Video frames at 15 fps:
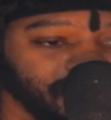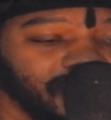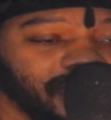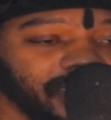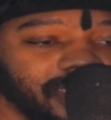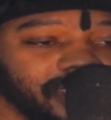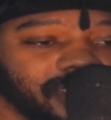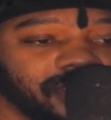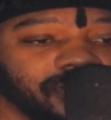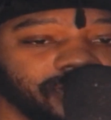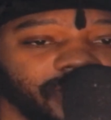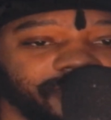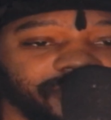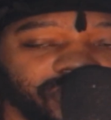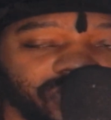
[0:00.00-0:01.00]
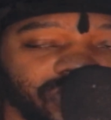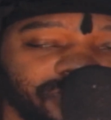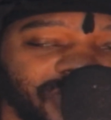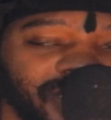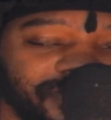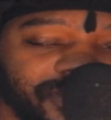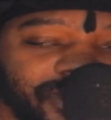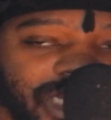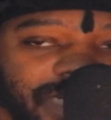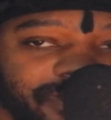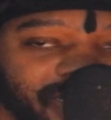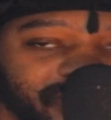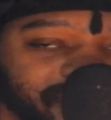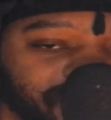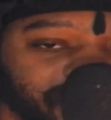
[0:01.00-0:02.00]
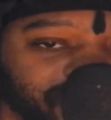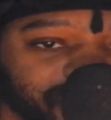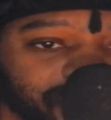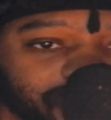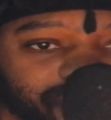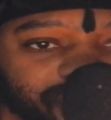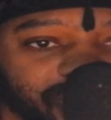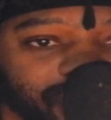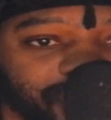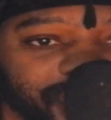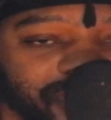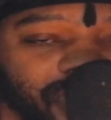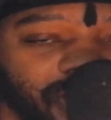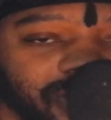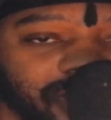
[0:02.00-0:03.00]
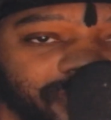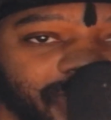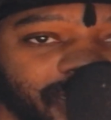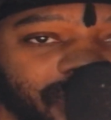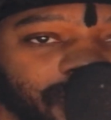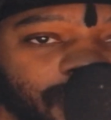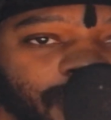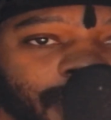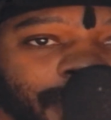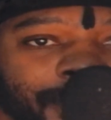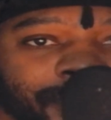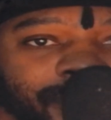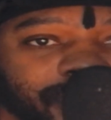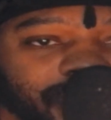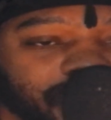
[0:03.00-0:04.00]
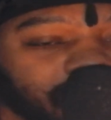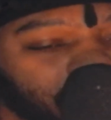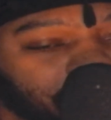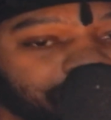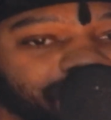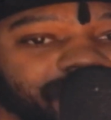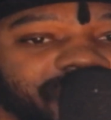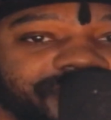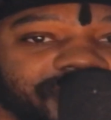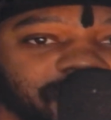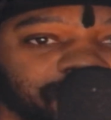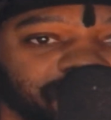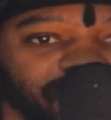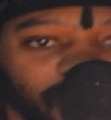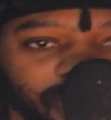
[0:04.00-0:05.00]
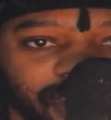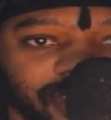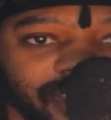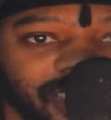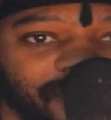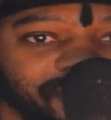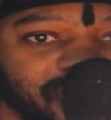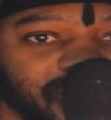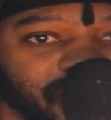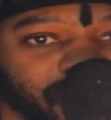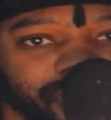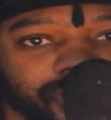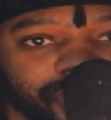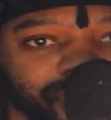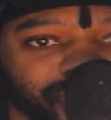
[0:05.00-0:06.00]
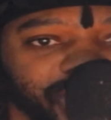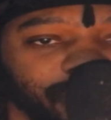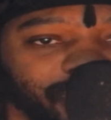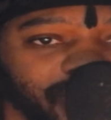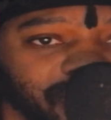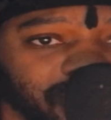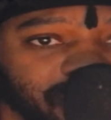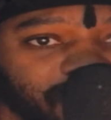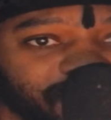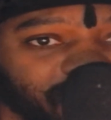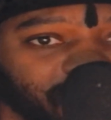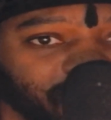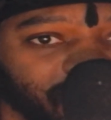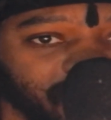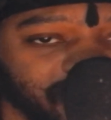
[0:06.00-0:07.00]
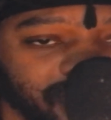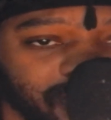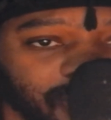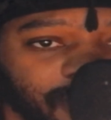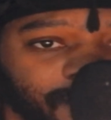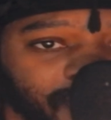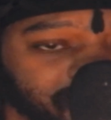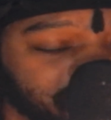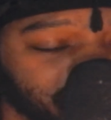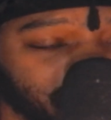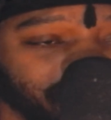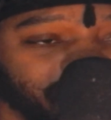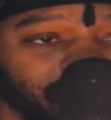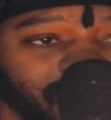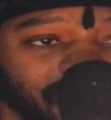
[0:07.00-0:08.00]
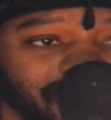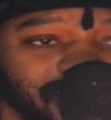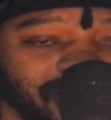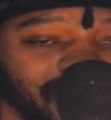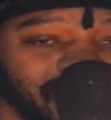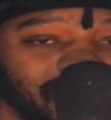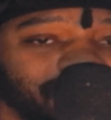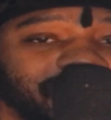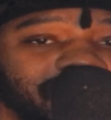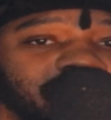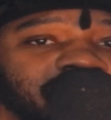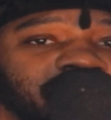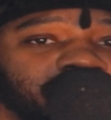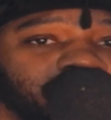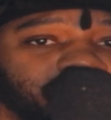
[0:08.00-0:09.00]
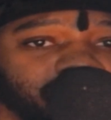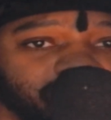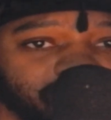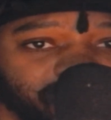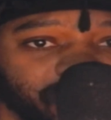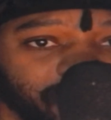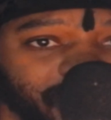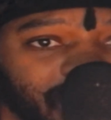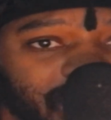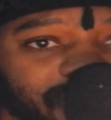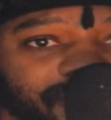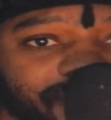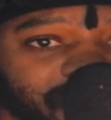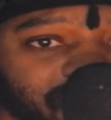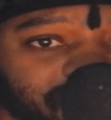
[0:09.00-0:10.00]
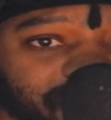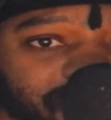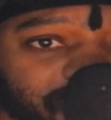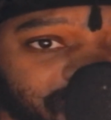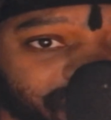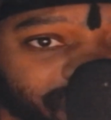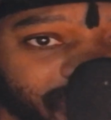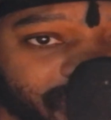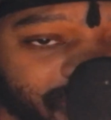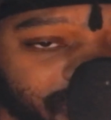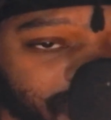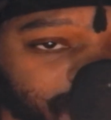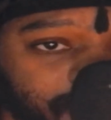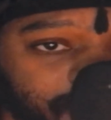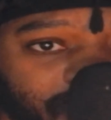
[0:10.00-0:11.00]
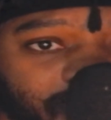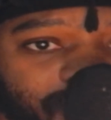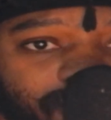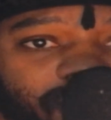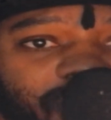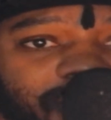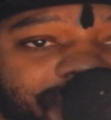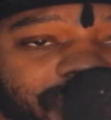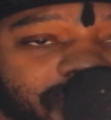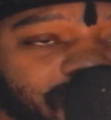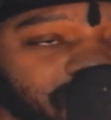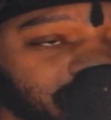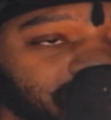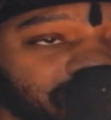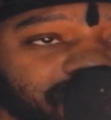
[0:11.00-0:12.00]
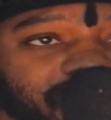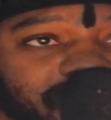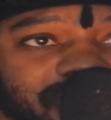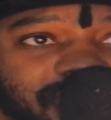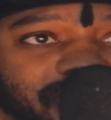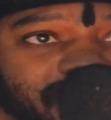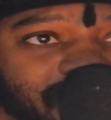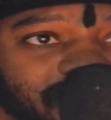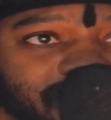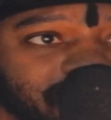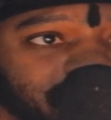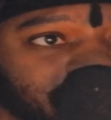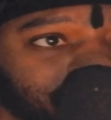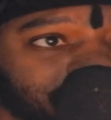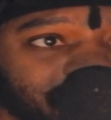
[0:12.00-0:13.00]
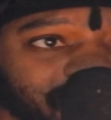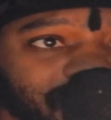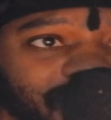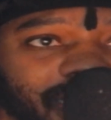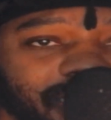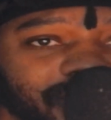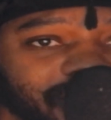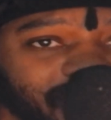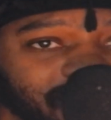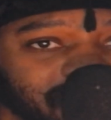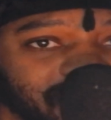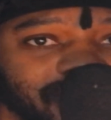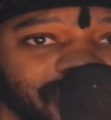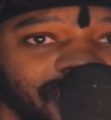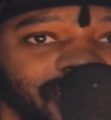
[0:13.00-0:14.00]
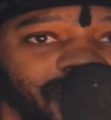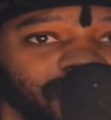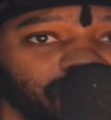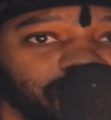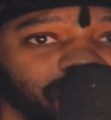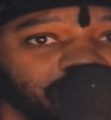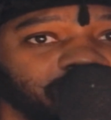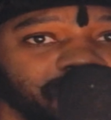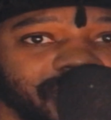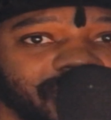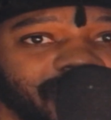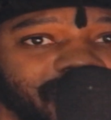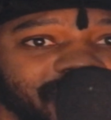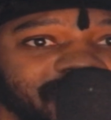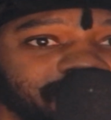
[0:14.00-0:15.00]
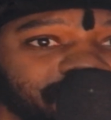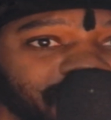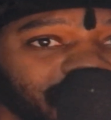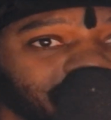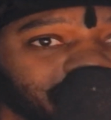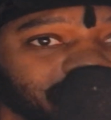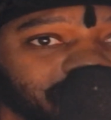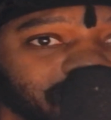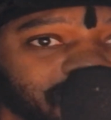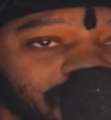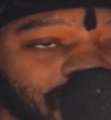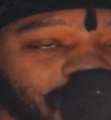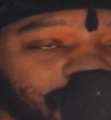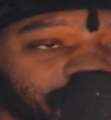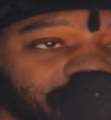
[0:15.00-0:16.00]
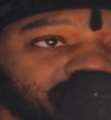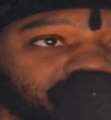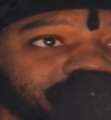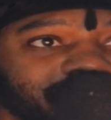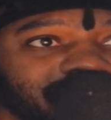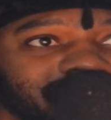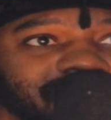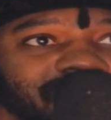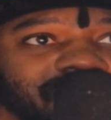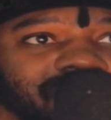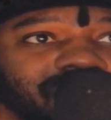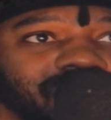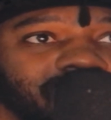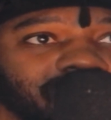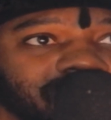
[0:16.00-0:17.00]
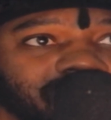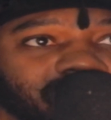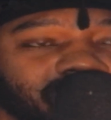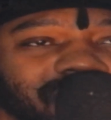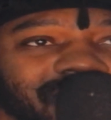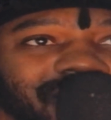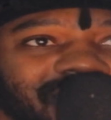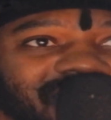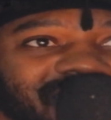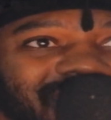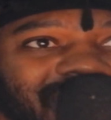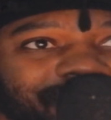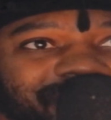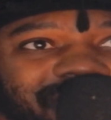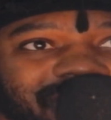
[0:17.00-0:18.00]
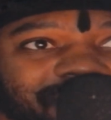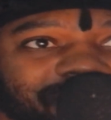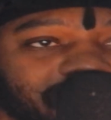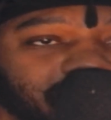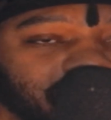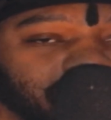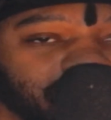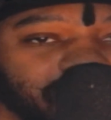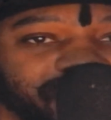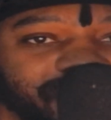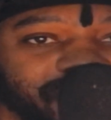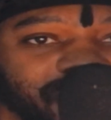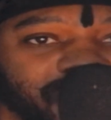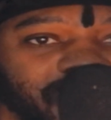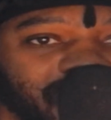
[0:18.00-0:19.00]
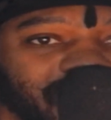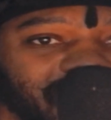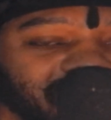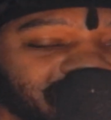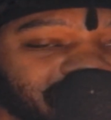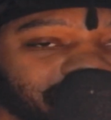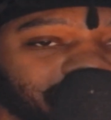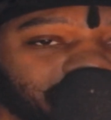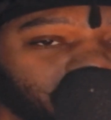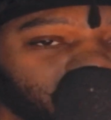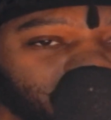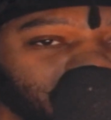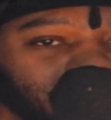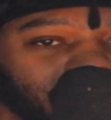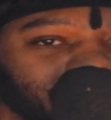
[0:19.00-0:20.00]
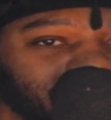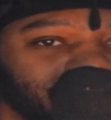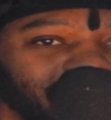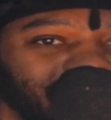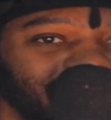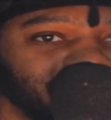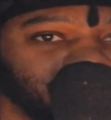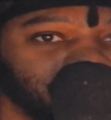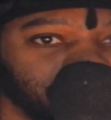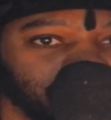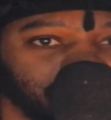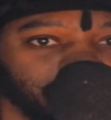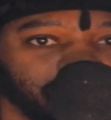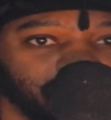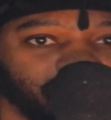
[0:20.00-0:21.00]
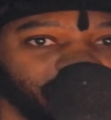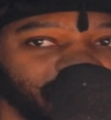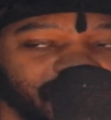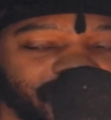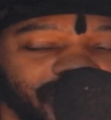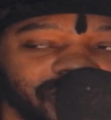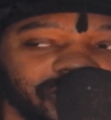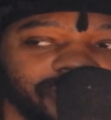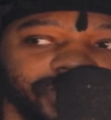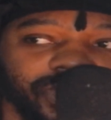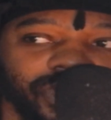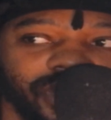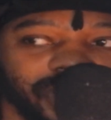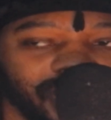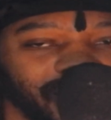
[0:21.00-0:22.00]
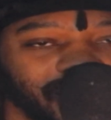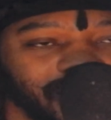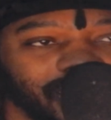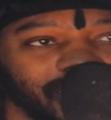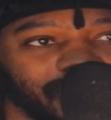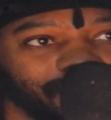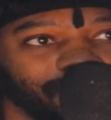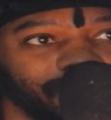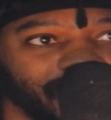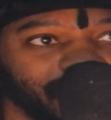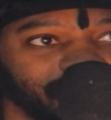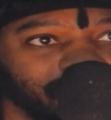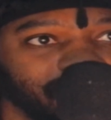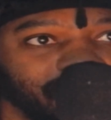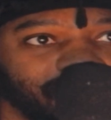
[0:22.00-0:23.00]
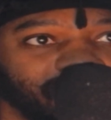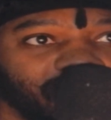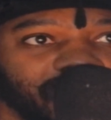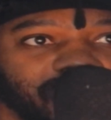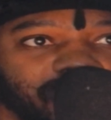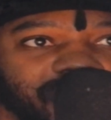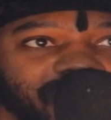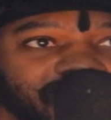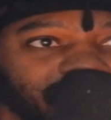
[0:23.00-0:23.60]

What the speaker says: is, if you remember in my first stream, we talked about, previous products that I've said in stream, like Self OS. Self OS is going to be huge for Manifest for this right here, right? Because reasoning is something that, yes, will be in these models, but reasoning is also, think like an MCP server. It's more like that too, right? It's more like an embed where you can